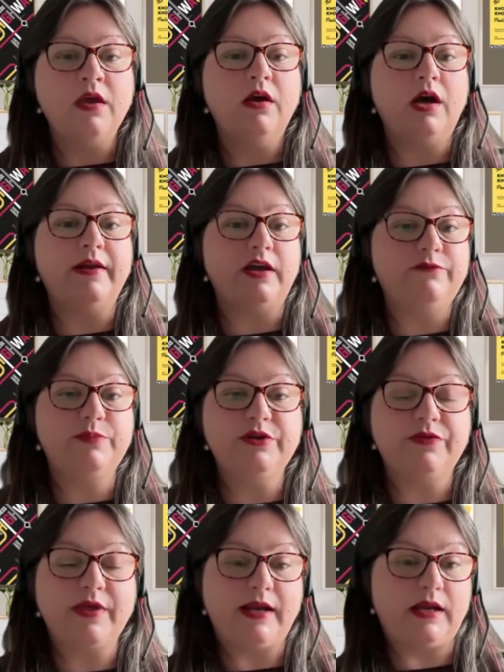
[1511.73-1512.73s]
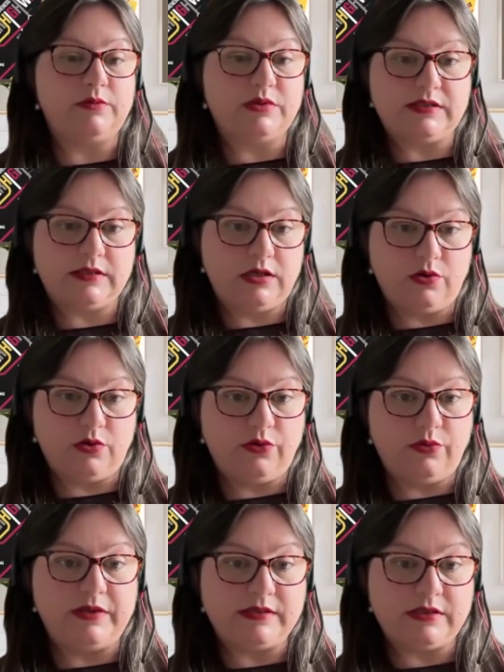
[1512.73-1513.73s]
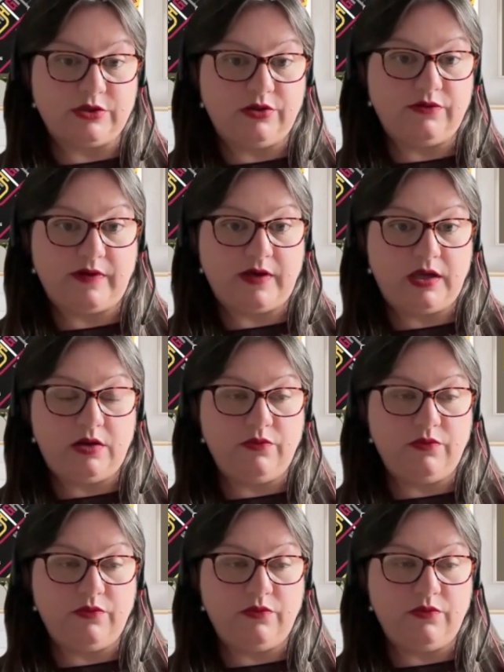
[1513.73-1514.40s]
And I've put that out as an anonymous survey